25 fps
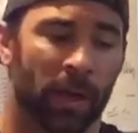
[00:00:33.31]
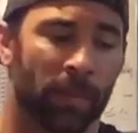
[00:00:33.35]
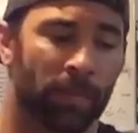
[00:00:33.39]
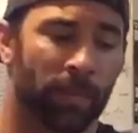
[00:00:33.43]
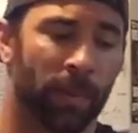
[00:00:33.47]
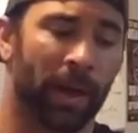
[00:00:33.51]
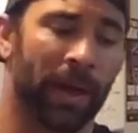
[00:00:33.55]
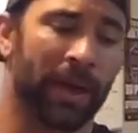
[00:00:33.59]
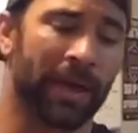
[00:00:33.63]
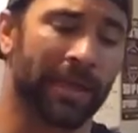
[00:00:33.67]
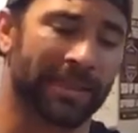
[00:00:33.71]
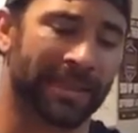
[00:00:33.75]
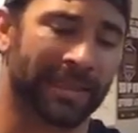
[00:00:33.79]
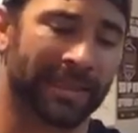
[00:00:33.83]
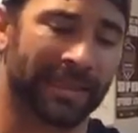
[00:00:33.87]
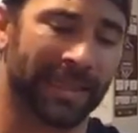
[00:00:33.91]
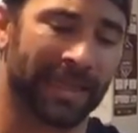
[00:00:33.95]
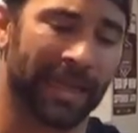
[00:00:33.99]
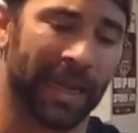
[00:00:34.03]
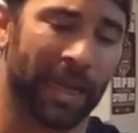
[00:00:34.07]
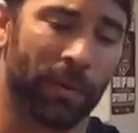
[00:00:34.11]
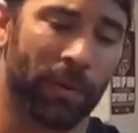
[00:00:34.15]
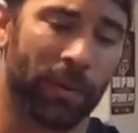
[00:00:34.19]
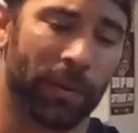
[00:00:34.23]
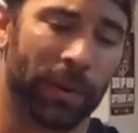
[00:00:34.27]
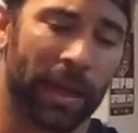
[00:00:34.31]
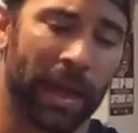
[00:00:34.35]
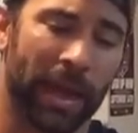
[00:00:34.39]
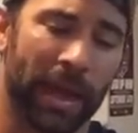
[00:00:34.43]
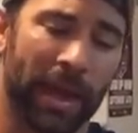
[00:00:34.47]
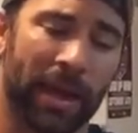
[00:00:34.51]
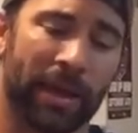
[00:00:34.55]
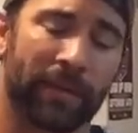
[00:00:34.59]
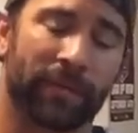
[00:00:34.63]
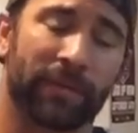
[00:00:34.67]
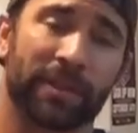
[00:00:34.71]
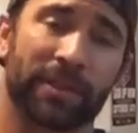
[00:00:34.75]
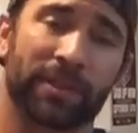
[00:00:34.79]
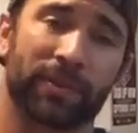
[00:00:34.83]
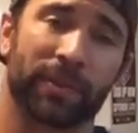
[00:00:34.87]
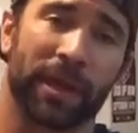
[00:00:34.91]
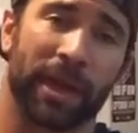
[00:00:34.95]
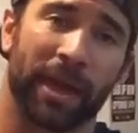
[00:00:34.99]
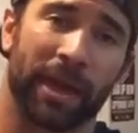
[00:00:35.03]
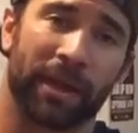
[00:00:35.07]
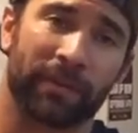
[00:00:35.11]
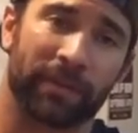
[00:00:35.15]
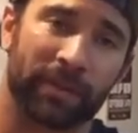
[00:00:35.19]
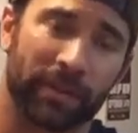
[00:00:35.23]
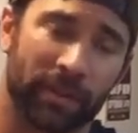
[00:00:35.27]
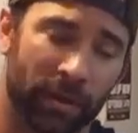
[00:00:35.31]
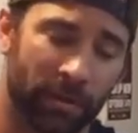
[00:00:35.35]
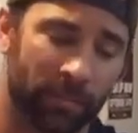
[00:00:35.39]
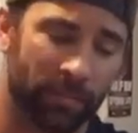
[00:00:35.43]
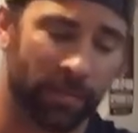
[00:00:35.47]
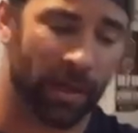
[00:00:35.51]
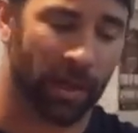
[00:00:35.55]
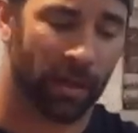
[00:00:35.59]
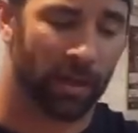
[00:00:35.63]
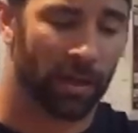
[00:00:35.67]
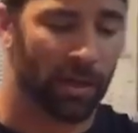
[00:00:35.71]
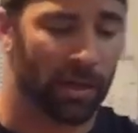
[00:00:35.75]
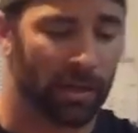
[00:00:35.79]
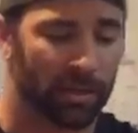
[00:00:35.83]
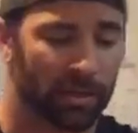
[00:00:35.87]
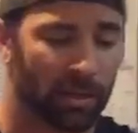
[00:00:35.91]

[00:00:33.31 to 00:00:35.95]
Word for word: But today what we have is we have a dumbbell.